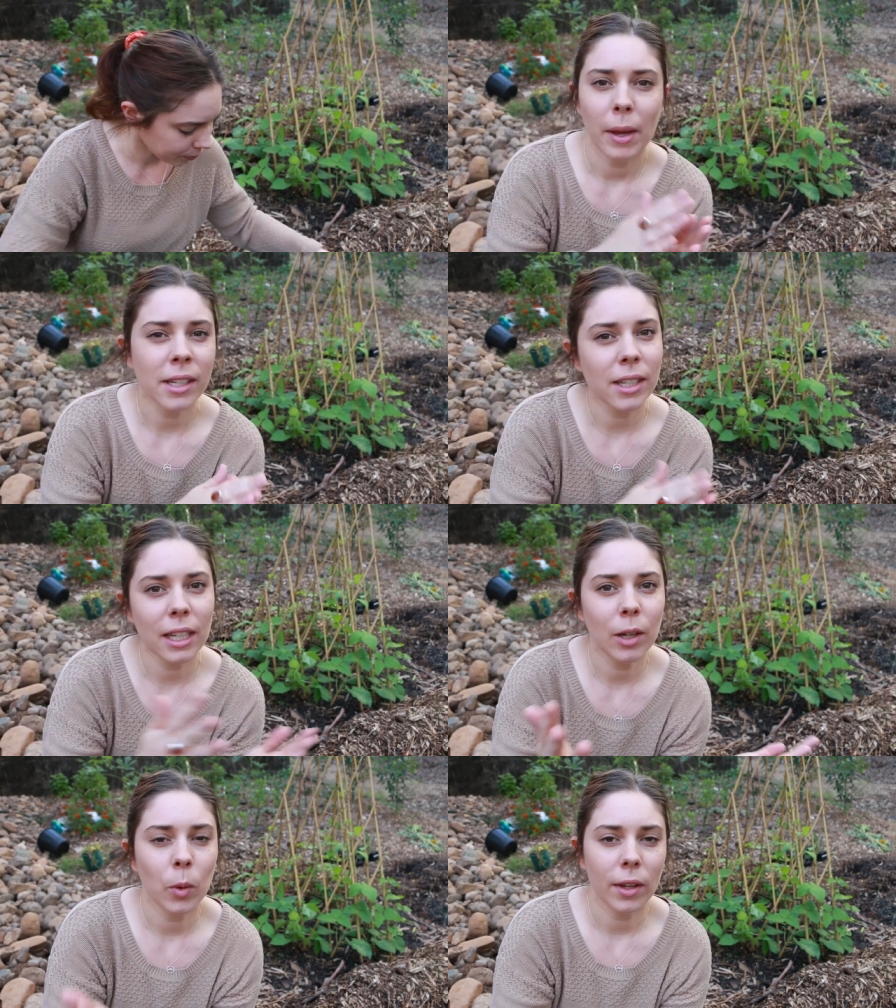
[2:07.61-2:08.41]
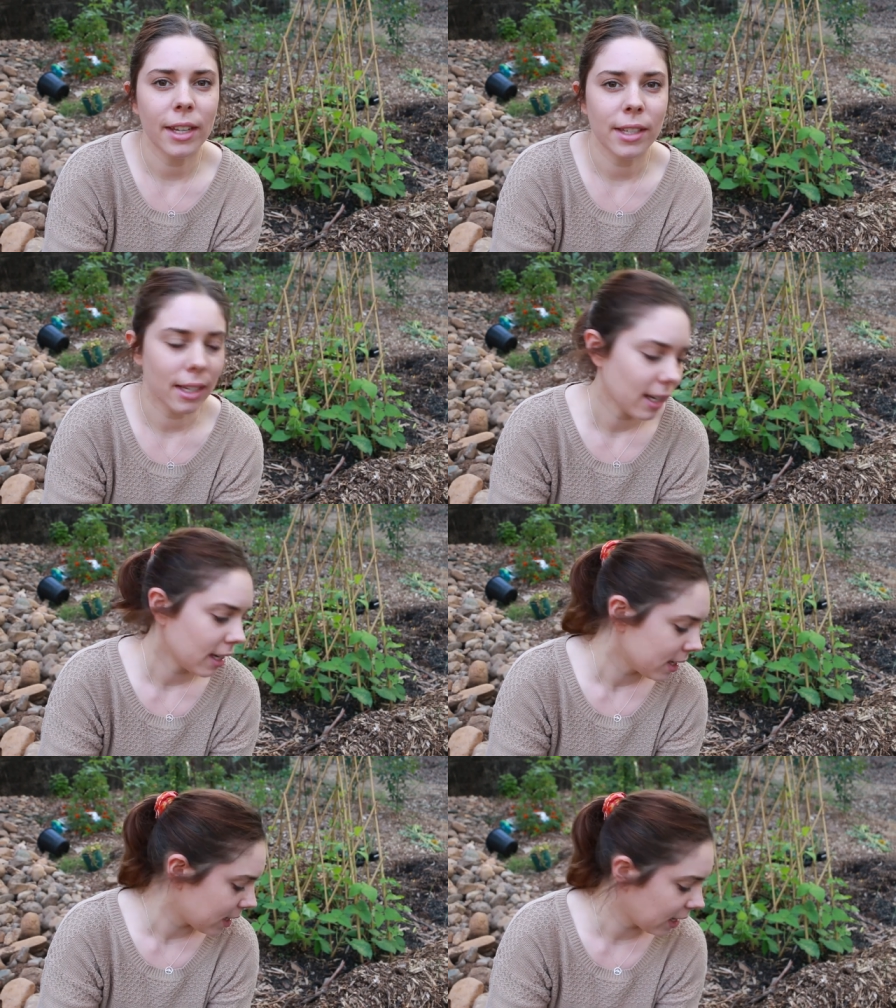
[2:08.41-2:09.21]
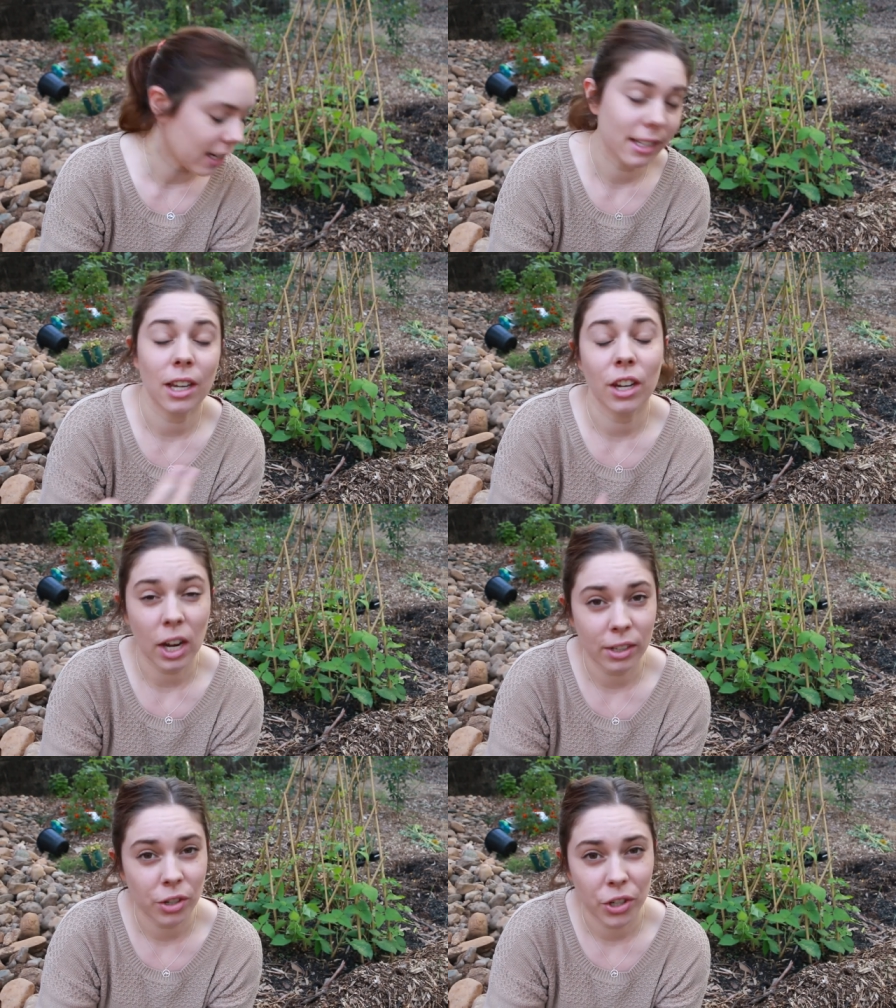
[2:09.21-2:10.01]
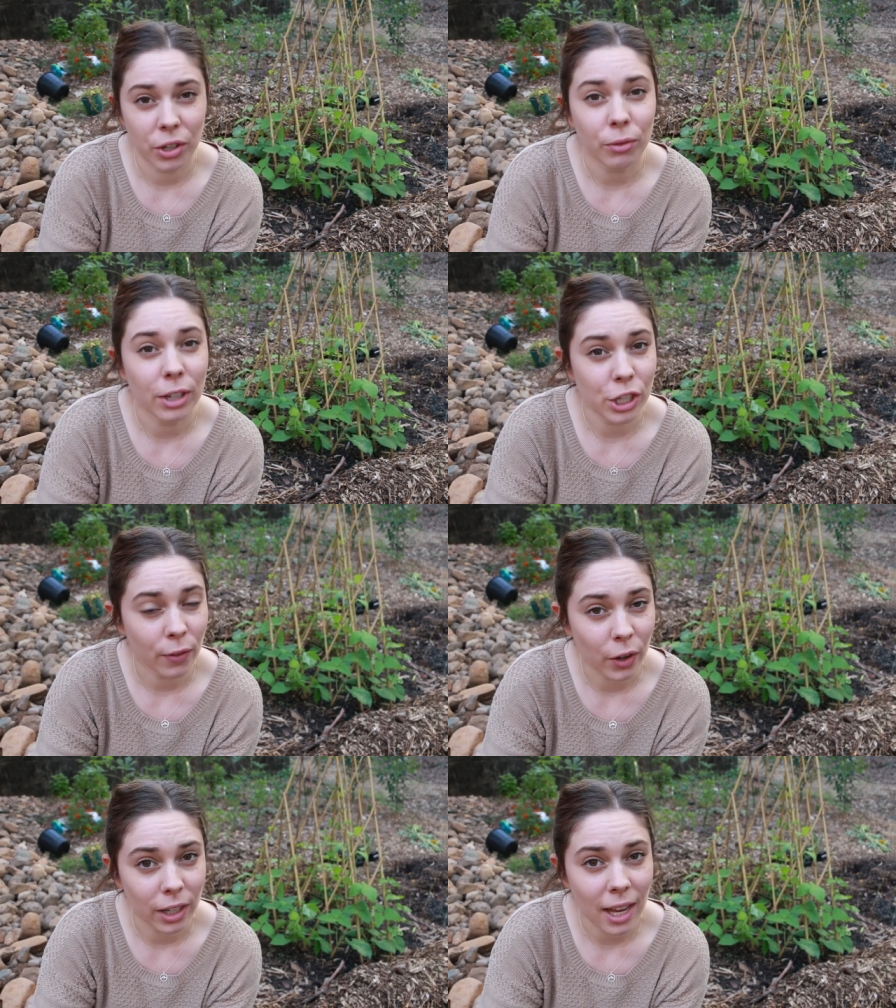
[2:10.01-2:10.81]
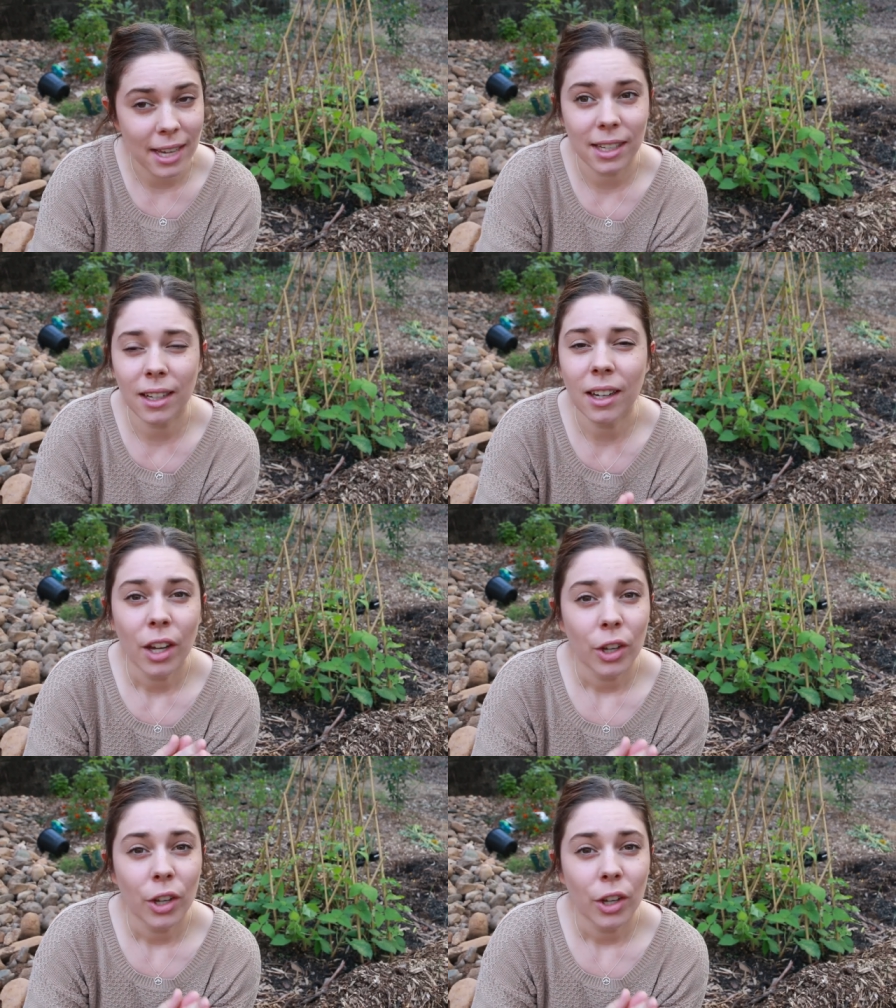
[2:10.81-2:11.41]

Basically what this is, is a nitrogen rich fertilizer.